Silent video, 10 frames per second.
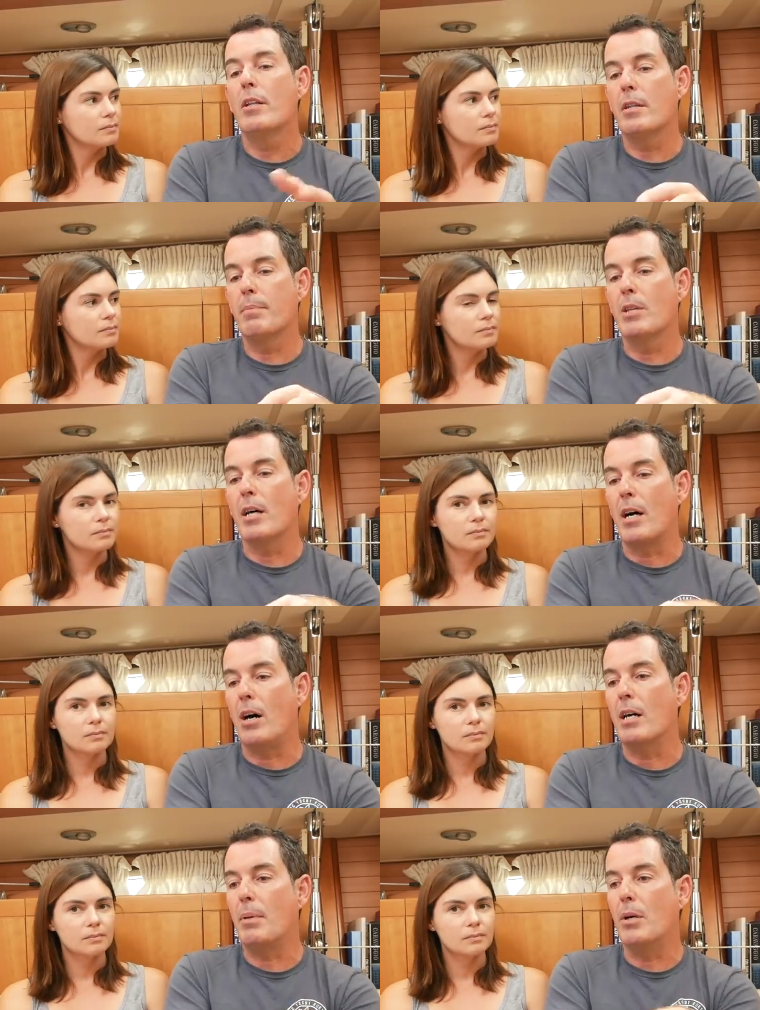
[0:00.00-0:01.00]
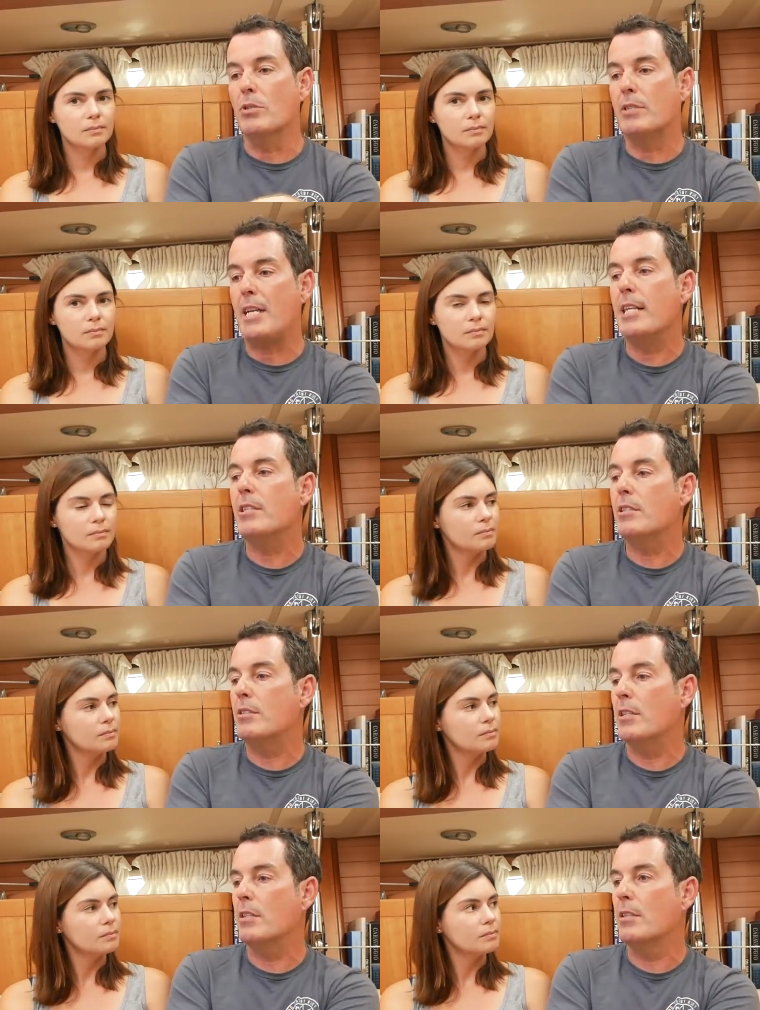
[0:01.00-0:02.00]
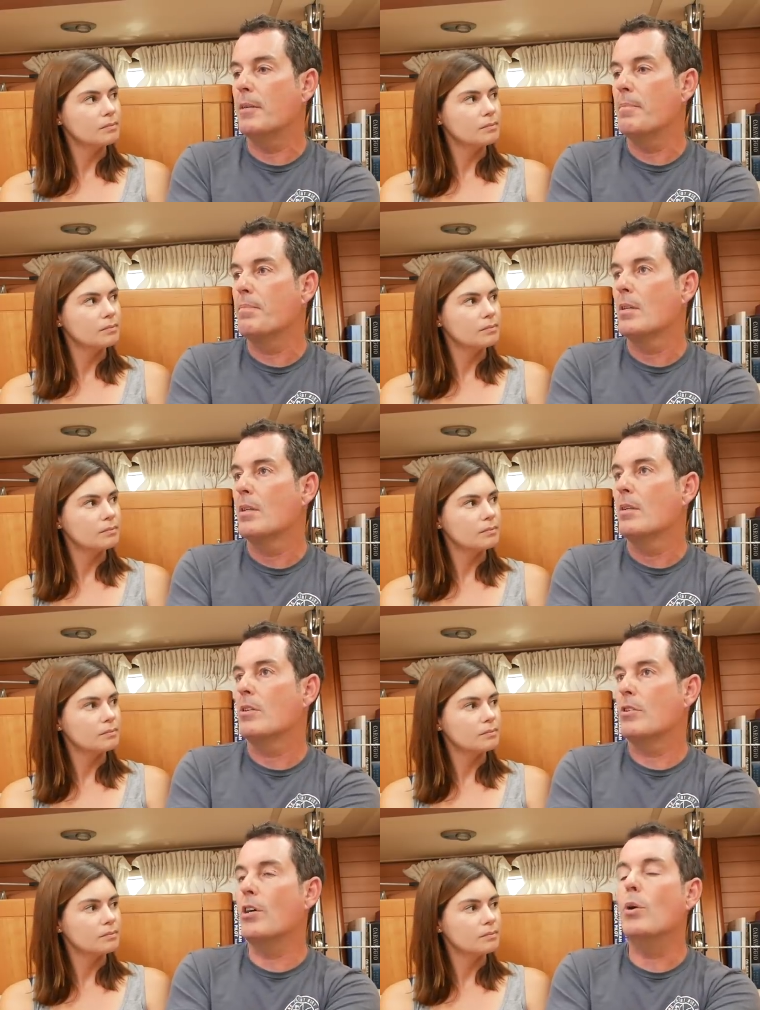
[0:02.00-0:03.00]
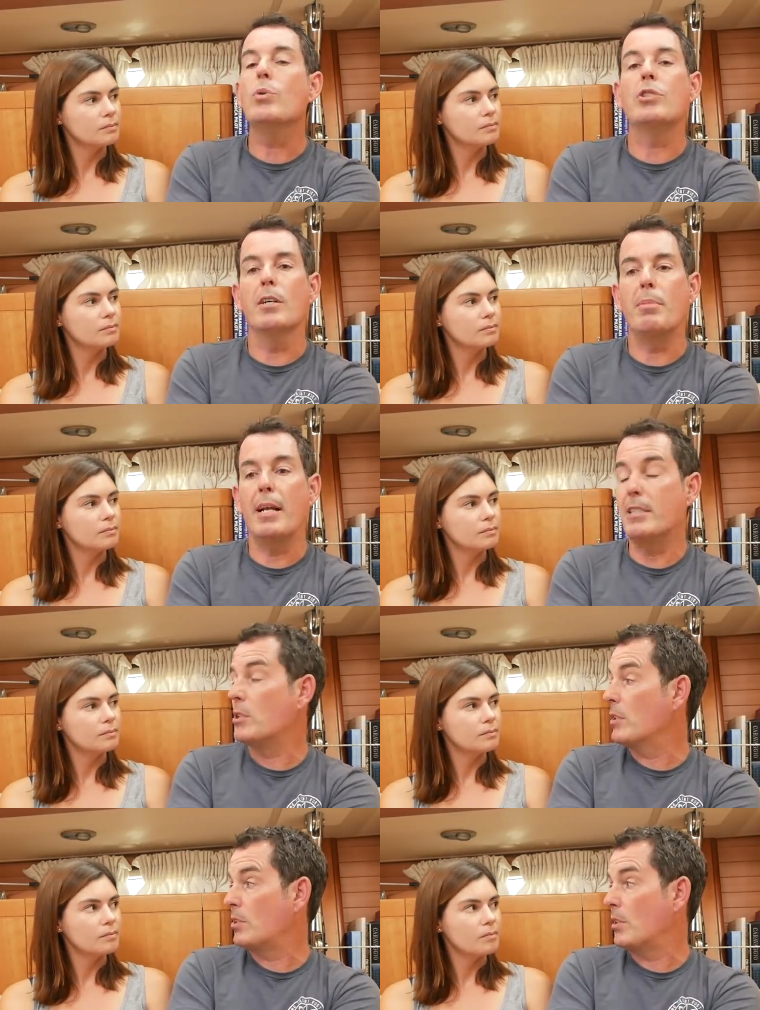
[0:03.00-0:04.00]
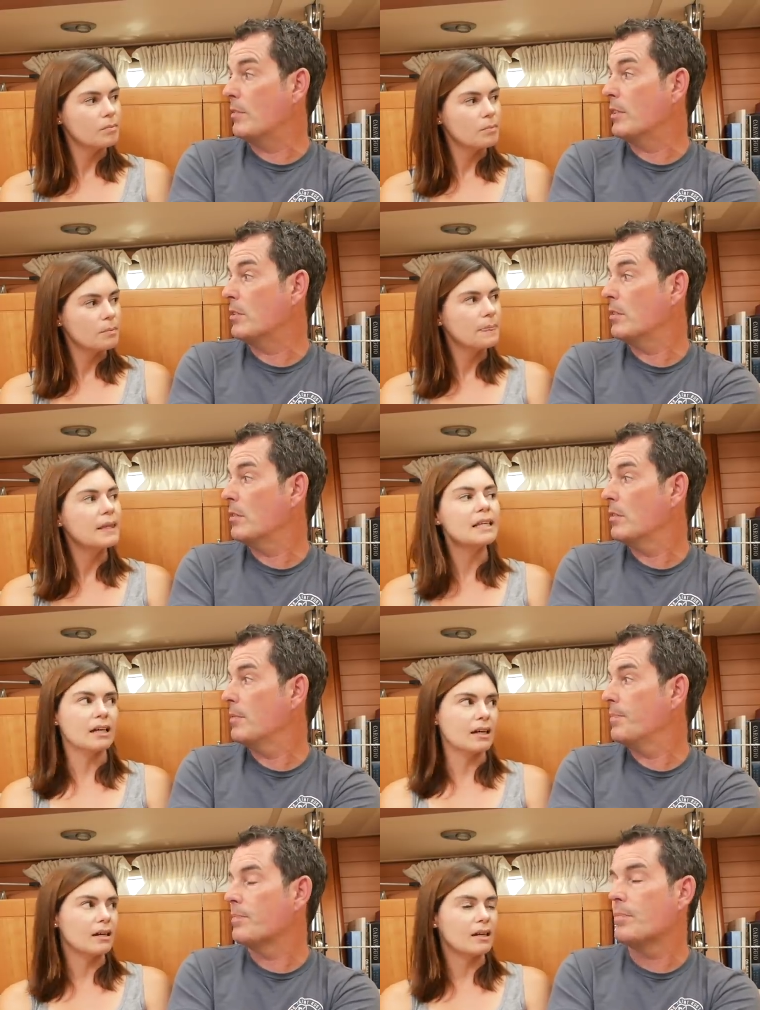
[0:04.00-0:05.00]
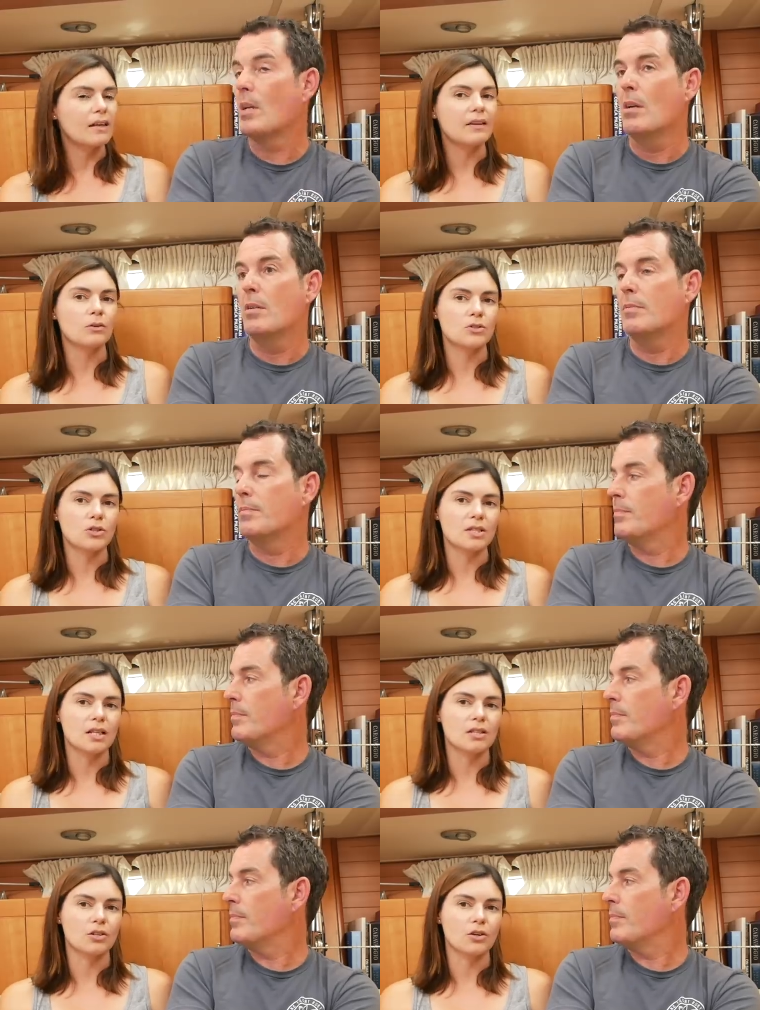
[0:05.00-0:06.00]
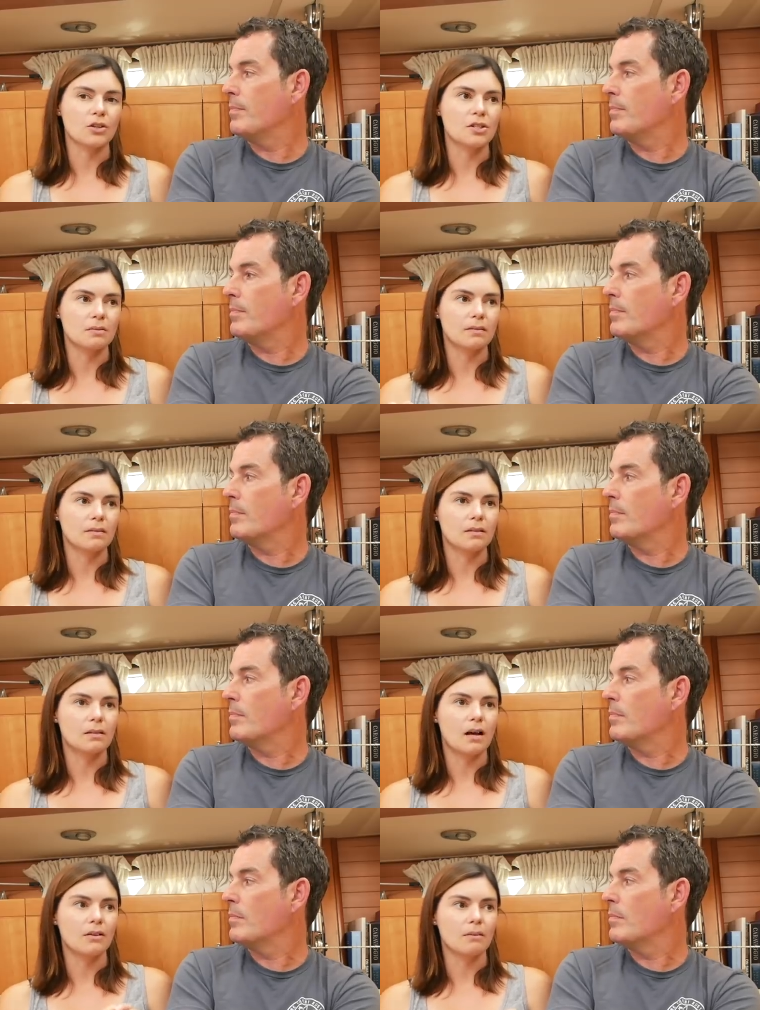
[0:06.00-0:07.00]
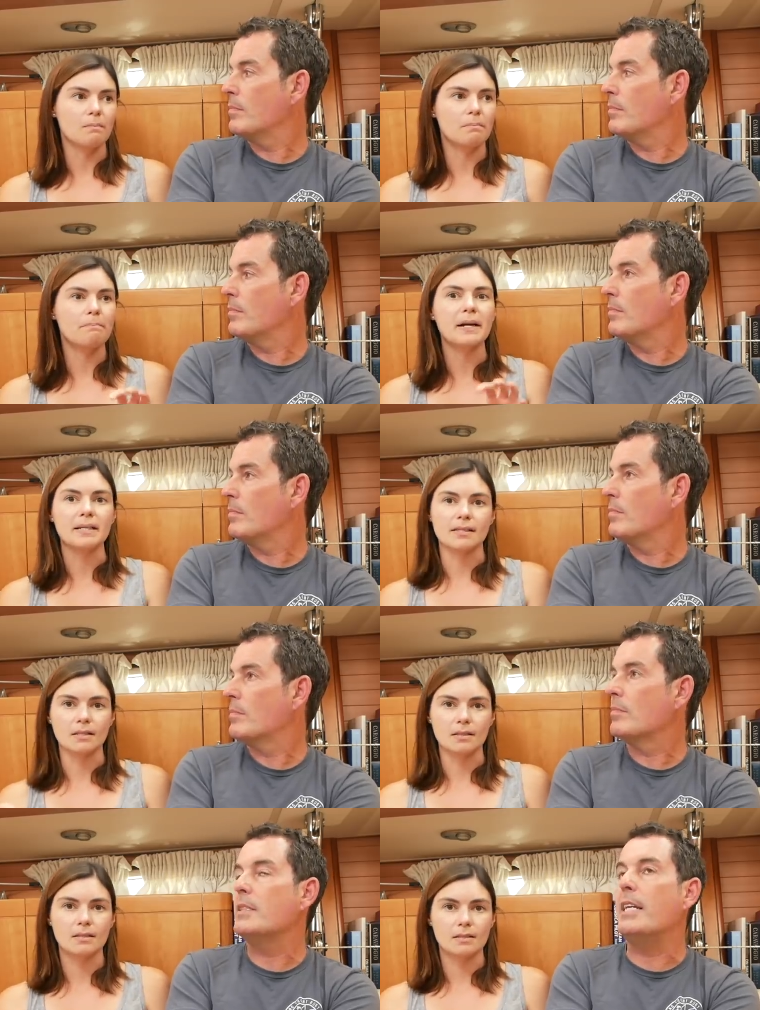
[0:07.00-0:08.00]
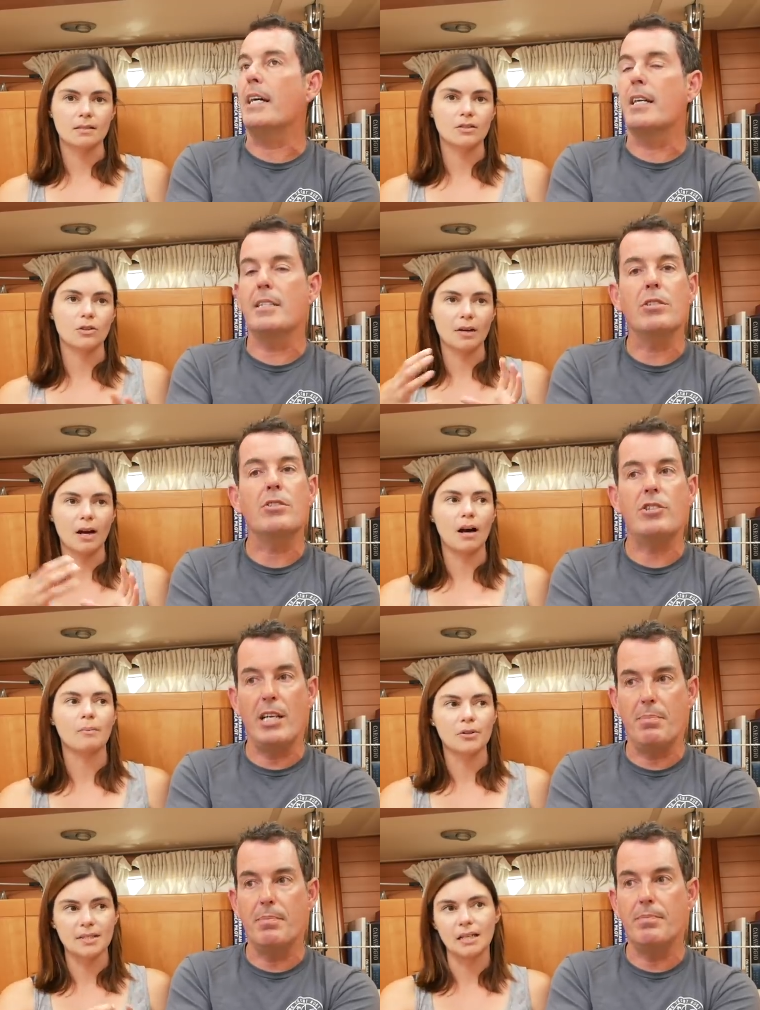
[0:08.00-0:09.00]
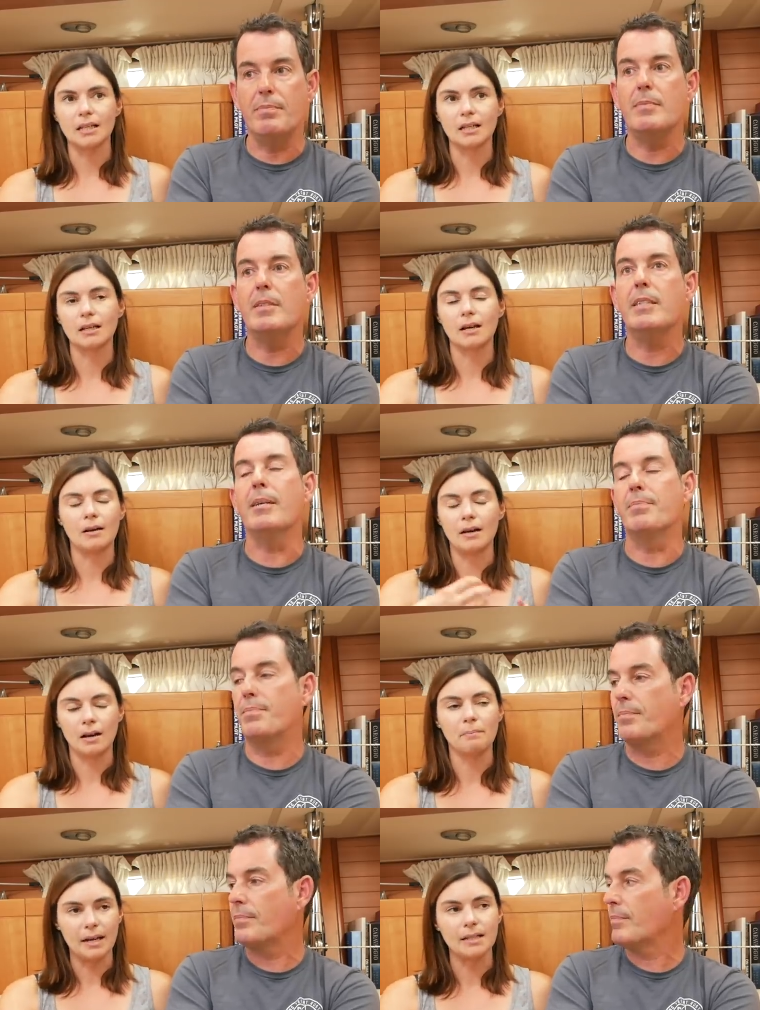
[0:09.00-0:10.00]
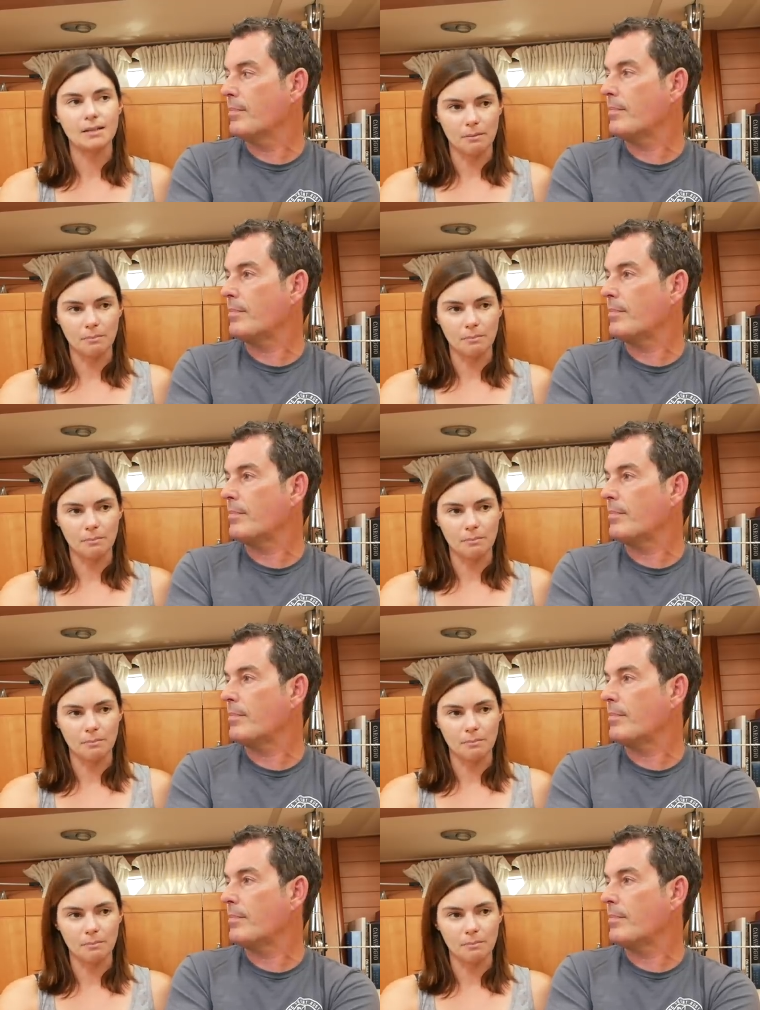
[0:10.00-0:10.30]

Speaker 1: the, the hire boats tend to go to places that are serviced.
Speaker 2: Yeah, and they also tend to go to other bases. Yeah, so there were harbors here, yeah. a, a, base, a